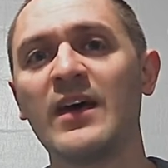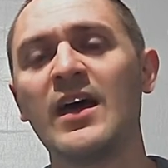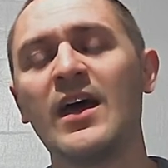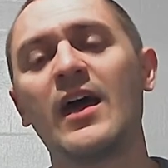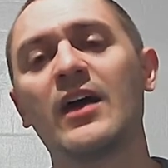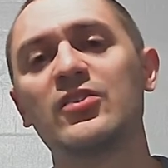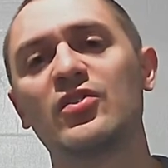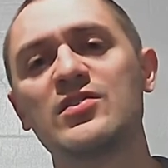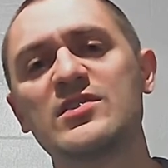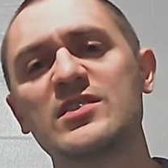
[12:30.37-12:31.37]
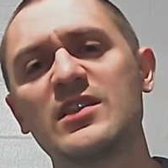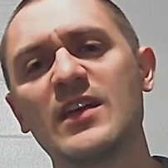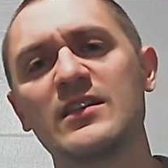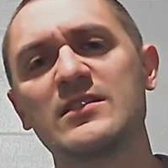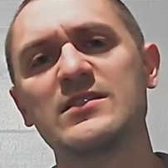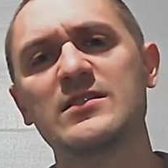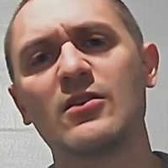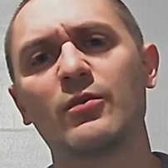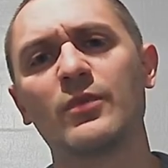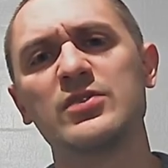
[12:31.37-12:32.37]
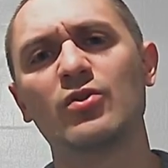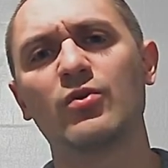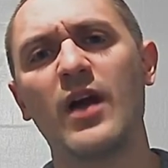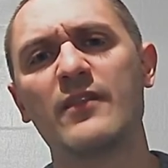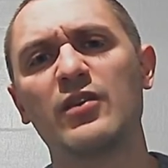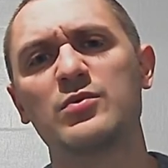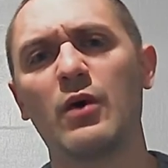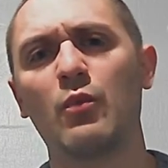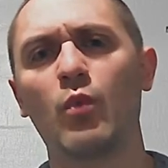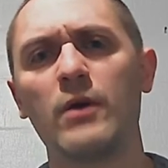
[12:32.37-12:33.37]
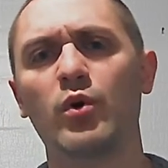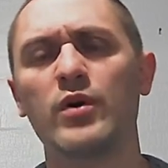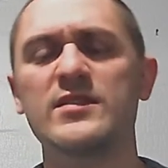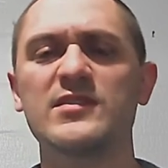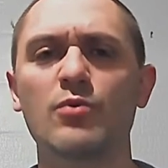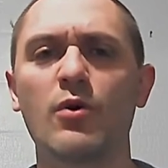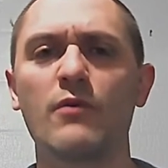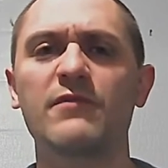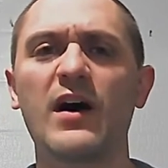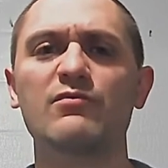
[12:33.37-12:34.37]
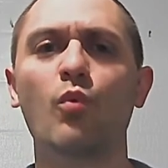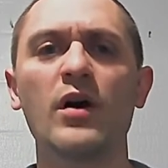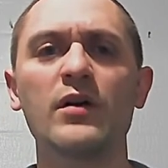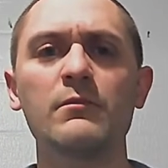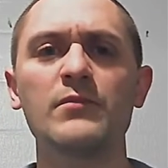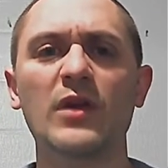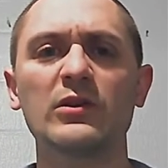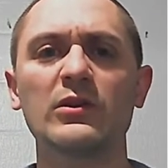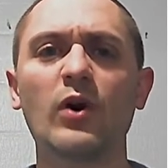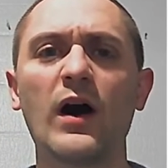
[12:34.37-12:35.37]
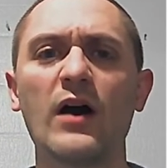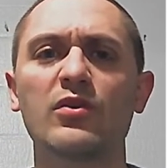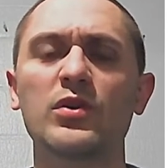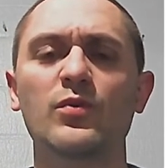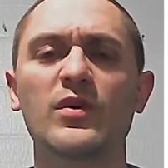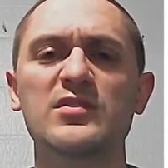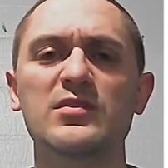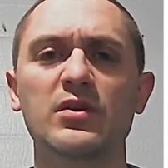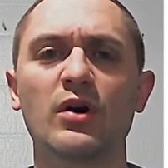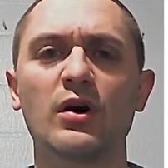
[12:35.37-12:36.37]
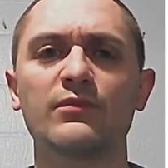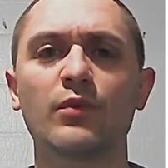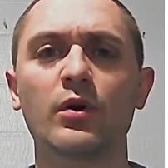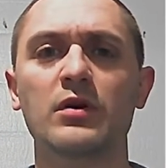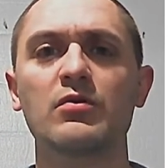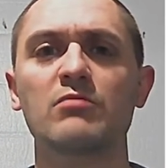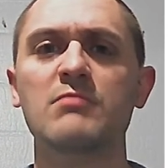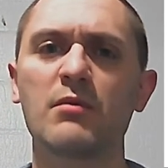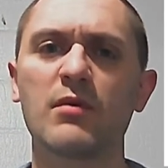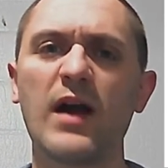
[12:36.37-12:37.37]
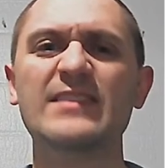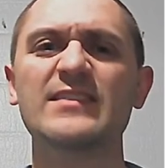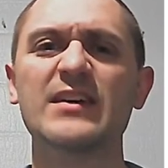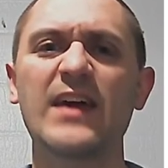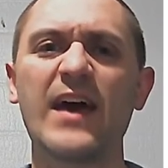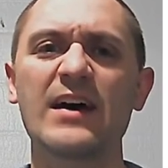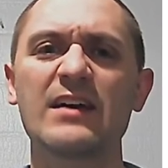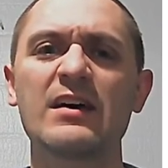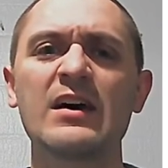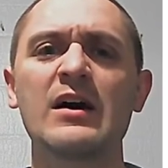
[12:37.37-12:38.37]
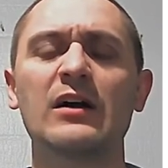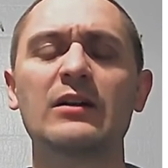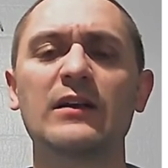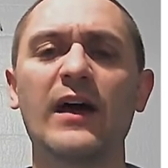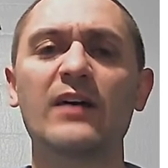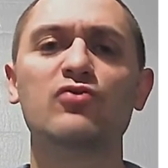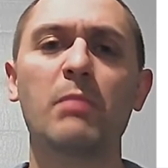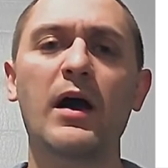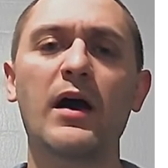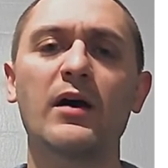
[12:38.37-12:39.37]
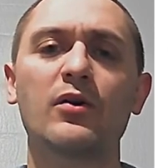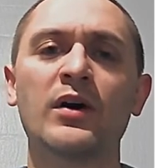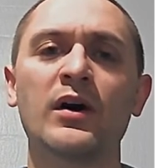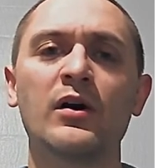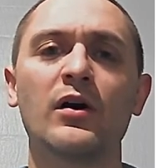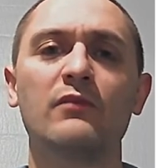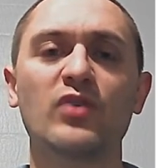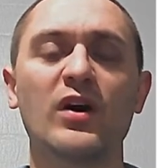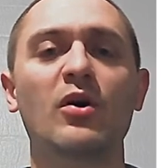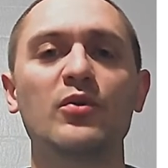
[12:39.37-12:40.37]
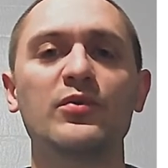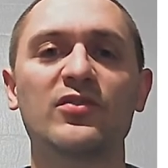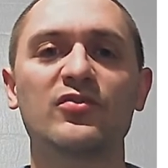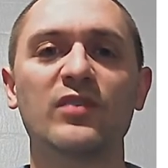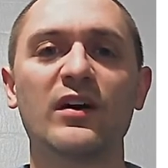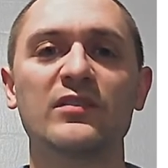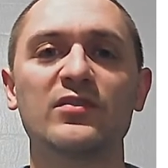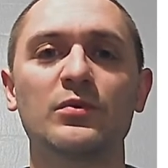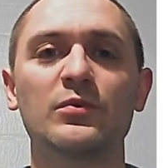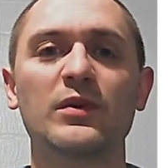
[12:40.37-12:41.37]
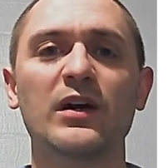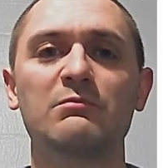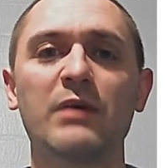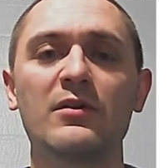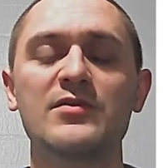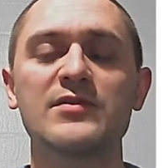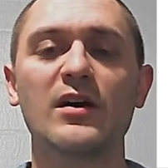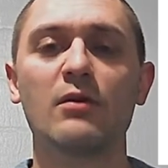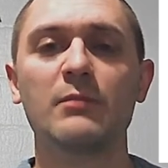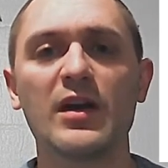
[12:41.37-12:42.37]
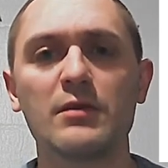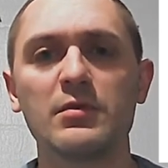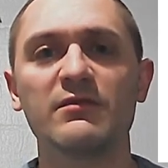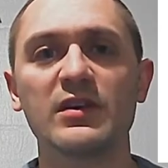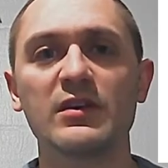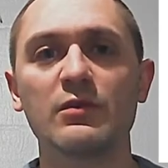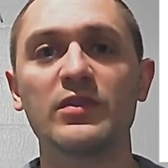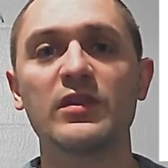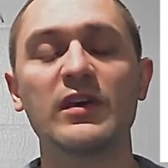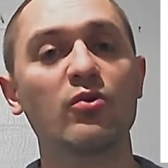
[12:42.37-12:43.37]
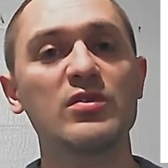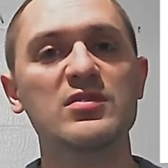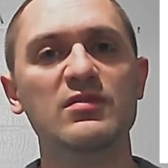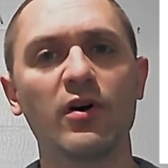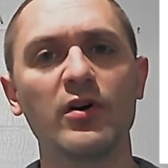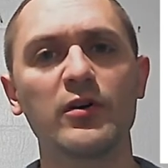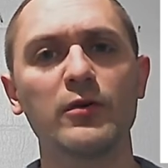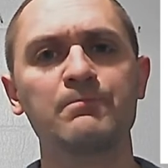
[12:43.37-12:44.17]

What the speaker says: And you're going to see that our original gravity was about 1.051, a little higher than what the recipe called for. Remember, I did add an extra pound of dry malt extract to kind of balance out my ABV with the increased volume.